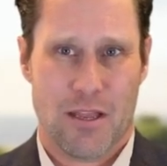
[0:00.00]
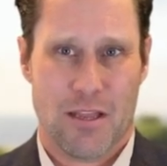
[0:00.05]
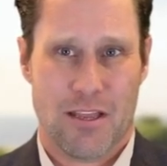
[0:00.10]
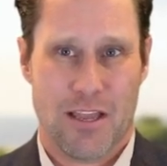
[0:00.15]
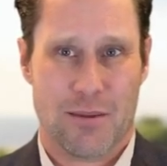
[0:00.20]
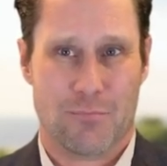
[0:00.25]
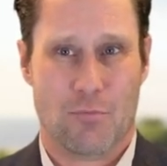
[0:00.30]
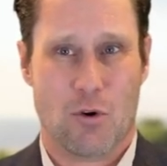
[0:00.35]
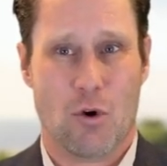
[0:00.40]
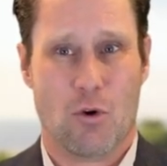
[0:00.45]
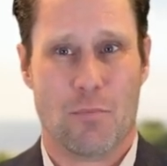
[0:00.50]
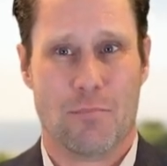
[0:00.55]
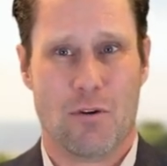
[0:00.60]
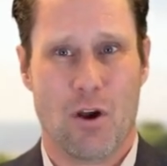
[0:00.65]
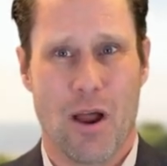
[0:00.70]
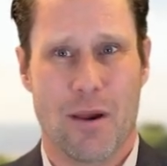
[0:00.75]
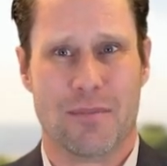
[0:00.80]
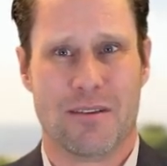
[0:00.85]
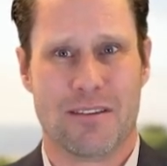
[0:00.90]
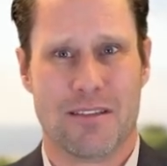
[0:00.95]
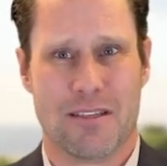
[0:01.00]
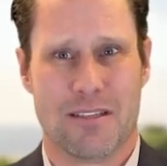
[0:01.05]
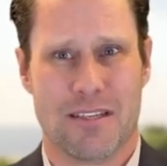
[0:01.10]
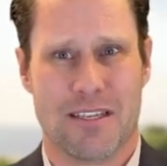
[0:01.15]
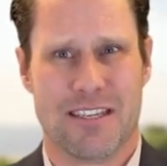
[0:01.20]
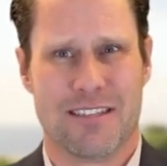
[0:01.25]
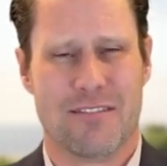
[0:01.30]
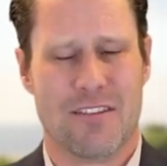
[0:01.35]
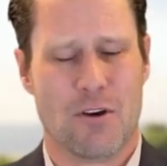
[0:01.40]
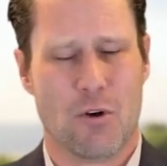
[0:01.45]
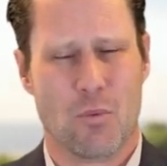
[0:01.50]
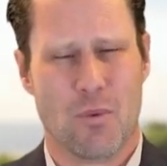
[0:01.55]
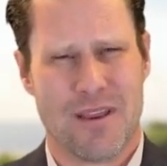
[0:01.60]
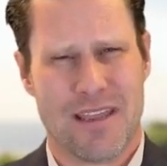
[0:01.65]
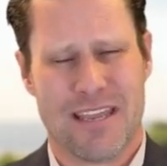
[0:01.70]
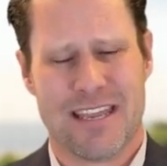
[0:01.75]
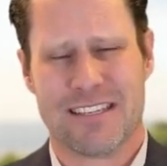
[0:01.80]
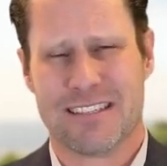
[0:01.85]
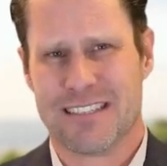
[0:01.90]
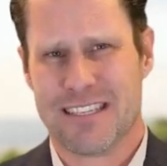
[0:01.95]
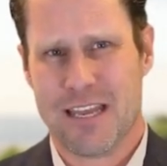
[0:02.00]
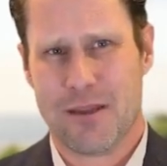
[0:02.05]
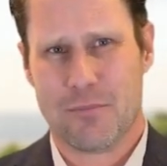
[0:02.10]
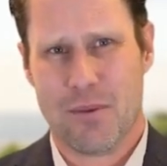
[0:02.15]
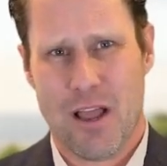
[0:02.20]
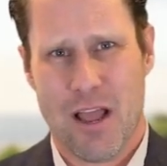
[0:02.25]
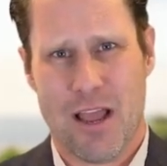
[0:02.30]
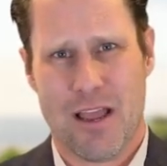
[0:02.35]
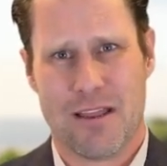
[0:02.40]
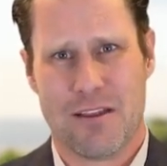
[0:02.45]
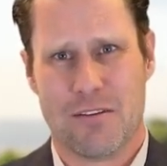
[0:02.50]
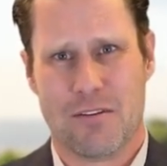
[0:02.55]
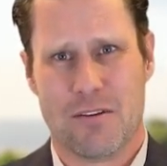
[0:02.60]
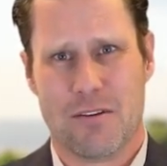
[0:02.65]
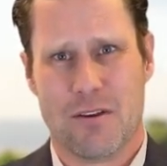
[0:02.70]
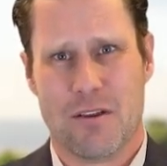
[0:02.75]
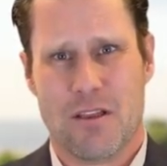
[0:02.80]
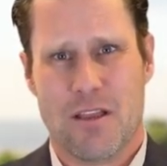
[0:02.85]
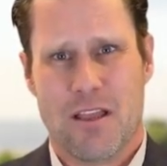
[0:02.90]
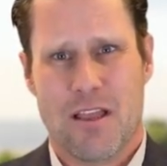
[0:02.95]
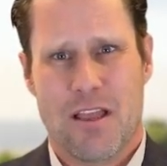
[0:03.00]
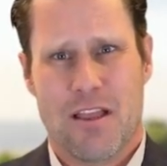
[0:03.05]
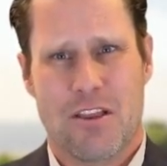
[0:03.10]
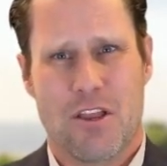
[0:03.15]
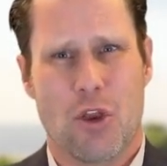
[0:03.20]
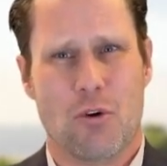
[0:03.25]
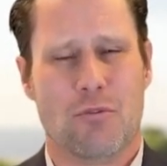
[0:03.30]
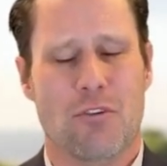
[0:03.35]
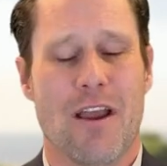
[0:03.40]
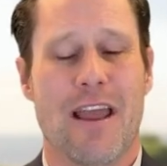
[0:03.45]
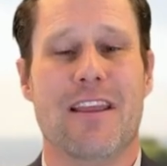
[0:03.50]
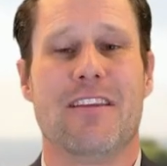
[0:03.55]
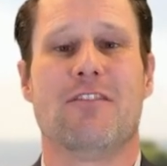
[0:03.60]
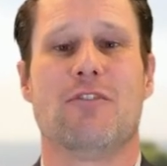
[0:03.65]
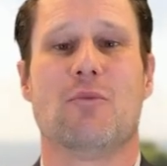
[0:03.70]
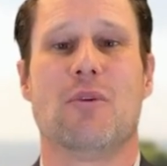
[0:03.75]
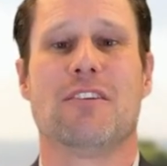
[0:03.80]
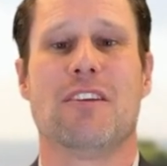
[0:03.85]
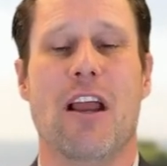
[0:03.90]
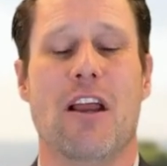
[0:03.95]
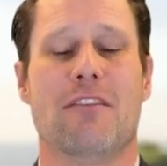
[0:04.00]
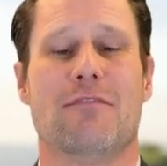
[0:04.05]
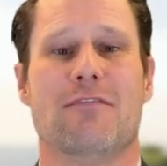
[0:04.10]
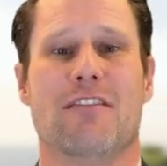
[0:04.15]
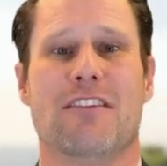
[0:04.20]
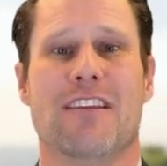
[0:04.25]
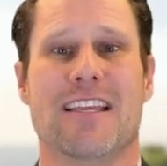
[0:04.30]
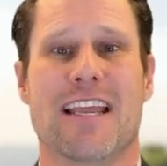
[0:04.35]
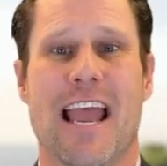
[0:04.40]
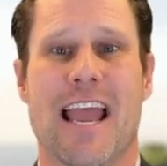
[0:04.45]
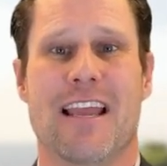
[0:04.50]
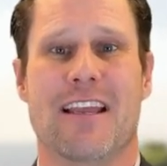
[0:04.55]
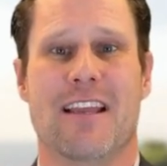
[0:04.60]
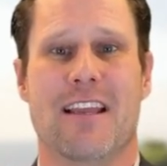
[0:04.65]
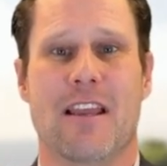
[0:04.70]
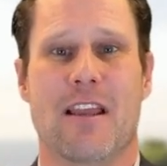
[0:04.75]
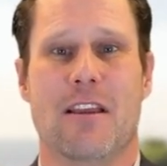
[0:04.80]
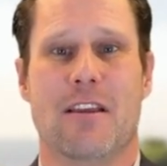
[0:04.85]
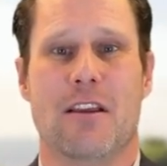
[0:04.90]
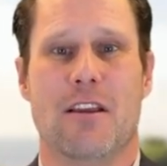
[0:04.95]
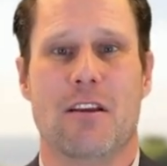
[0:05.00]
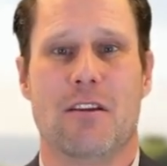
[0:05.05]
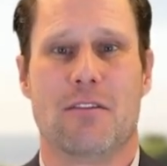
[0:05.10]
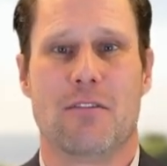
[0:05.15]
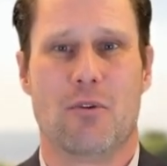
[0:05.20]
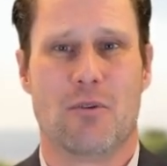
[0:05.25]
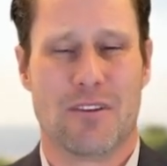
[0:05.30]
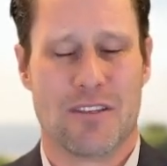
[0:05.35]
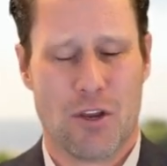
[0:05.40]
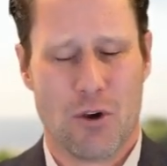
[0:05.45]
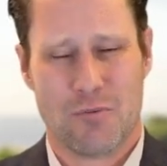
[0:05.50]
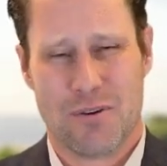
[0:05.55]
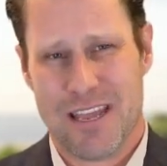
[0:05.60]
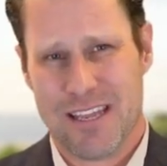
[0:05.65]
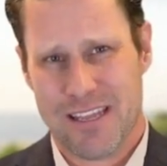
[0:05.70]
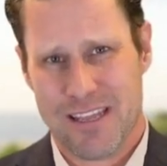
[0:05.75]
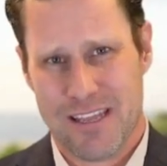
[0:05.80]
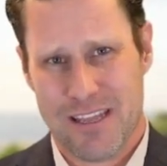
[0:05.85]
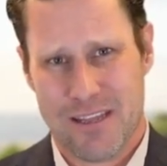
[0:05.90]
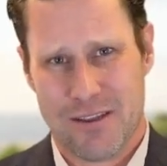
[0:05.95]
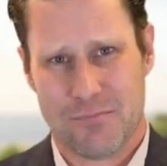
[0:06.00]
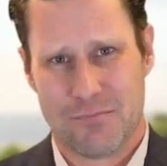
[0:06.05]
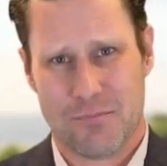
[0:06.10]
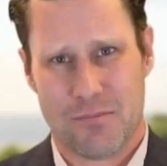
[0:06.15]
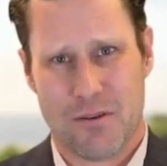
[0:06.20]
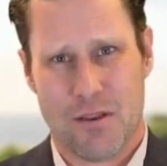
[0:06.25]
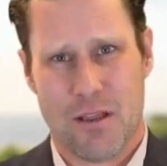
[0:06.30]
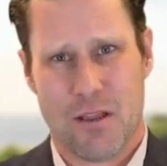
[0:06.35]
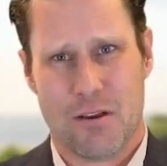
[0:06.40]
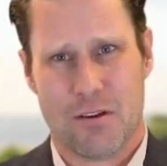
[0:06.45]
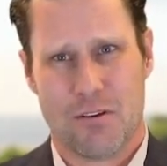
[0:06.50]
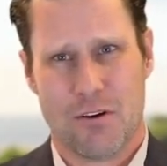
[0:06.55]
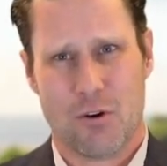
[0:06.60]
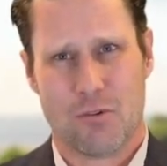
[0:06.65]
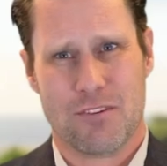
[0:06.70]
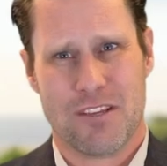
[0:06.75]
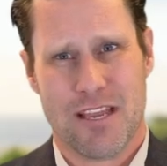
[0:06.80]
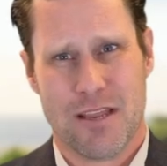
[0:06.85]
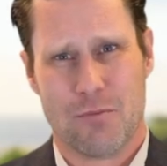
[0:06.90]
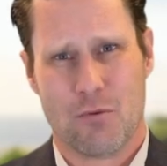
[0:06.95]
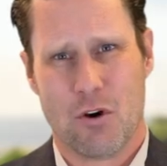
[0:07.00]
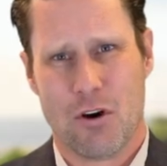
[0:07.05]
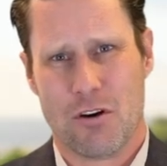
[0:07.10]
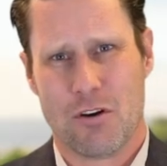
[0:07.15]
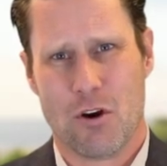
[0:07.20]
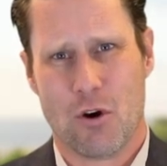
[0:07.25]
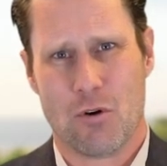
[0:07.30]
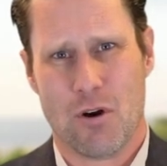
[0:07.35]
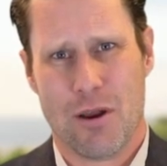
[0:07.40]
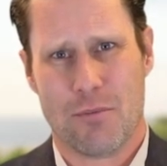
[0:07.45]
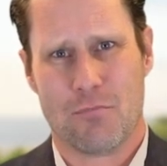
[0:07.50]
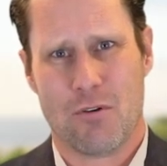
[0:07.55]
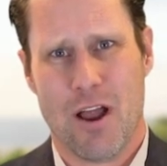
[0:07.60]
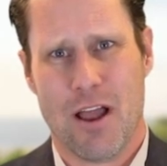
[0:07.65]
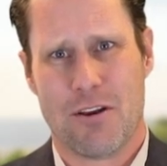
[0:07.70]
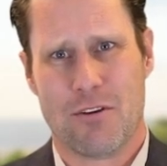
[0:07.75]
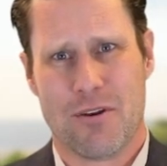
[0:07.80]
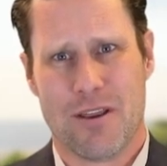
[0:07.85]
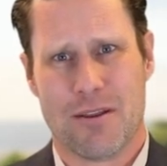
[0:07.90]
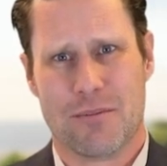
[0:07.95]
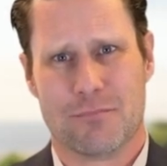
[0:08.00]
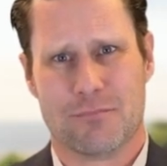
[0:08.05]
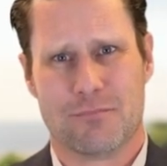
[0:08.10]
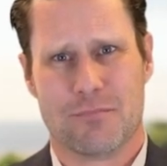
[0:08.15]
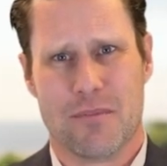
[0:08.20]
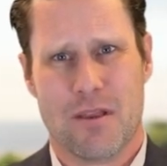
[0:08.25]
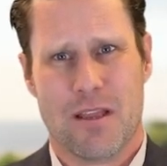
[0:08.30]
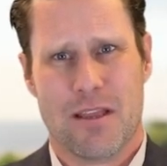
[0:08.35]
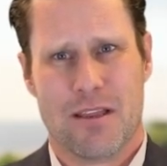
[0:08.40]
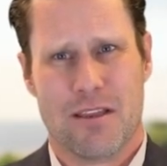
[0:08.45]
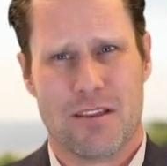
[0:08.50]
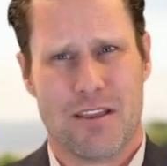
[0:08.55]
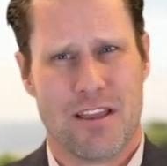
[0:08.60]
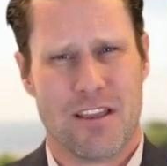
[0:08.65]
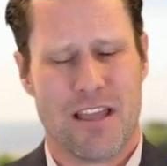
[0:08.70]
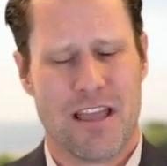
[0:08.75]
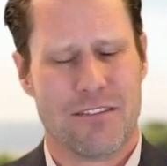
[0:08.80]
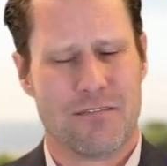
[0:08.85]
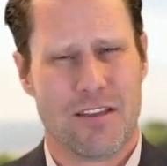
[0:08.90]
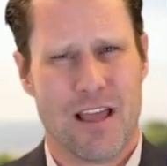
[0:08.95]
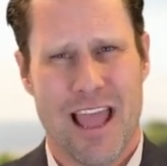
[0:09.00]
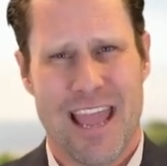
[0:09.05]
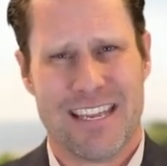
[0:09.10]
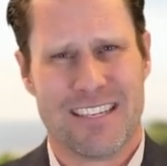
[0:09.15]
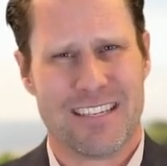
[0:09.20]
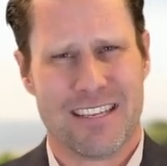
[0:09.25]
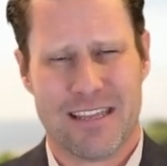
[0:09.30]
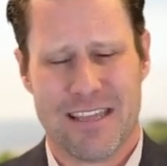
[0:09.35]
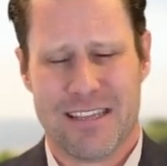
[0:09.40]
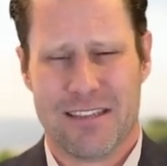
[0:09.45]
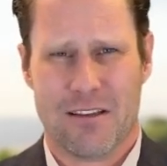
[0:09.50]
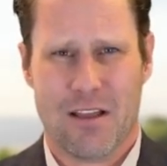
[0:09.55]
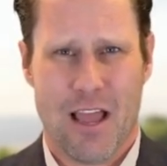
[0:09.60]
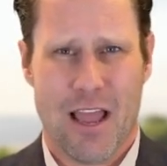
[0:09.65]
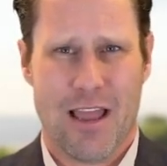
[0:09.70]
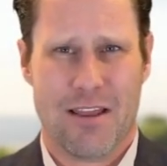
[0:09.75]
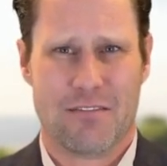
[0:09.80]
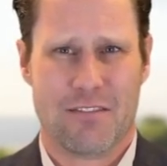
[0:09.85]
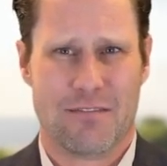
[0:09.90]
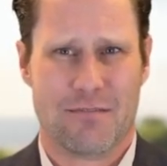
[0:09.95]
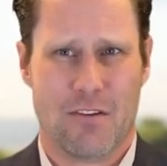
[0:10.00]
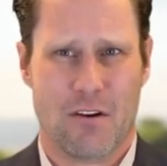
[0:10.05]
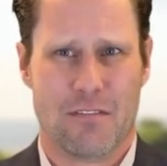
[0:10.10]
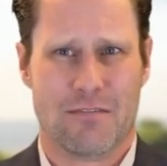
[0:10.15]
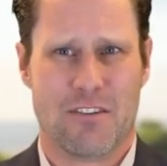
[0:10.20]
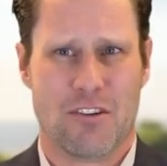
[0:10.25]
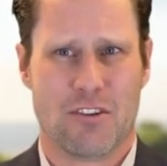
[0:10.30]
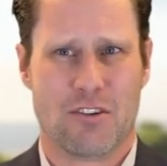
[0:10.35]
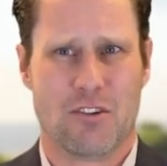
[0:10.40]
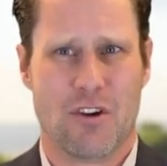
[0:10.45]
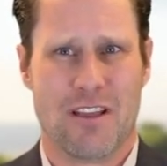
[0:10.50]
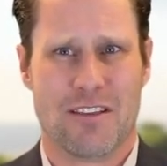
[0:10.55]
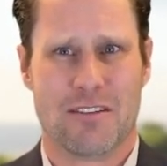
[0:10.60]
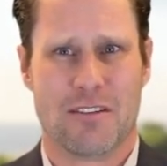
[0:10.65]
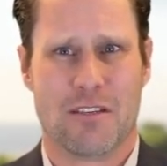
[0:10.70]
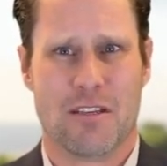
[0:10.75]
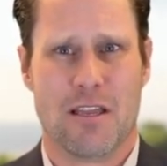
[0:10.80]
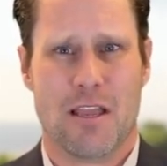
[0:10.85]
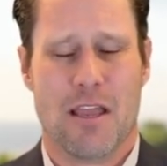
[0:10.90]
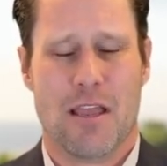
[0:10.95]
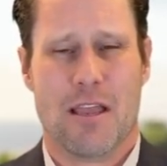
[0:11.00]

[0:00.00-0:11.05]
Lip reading: They broke promises, leaving the weak and sick behind. No graves were dug for the dead. There was no dignity, no teamwork, no camaraderie. They lived isolated lives full of distrust,